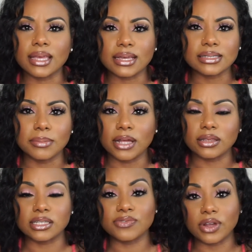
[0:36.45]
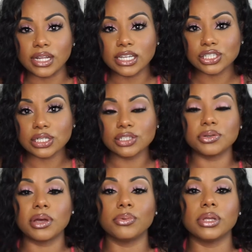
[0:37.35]
about this foundation, so
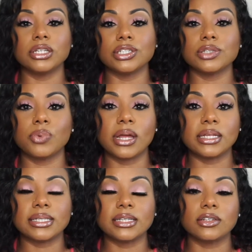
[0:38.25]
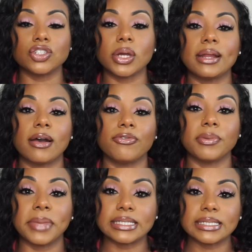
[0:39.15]
I really just wanted to try it out for
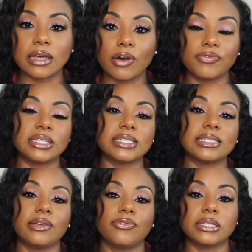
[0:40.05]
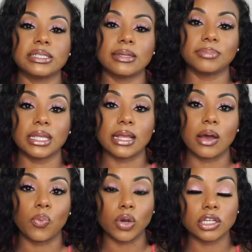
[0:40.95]
myself and see if it's something
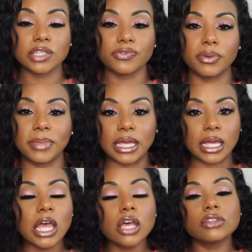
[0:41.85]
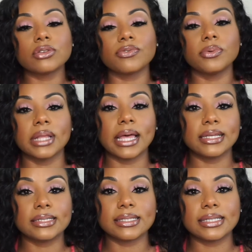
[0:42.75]
that works for me. So if you would like
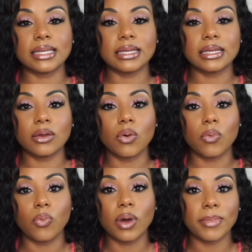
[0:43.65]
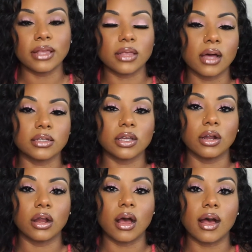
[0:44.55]
to see what my thoughts
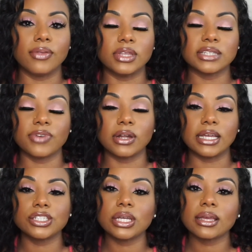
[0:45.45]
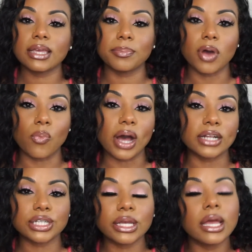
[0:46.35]
are on this foundation, keep on watching.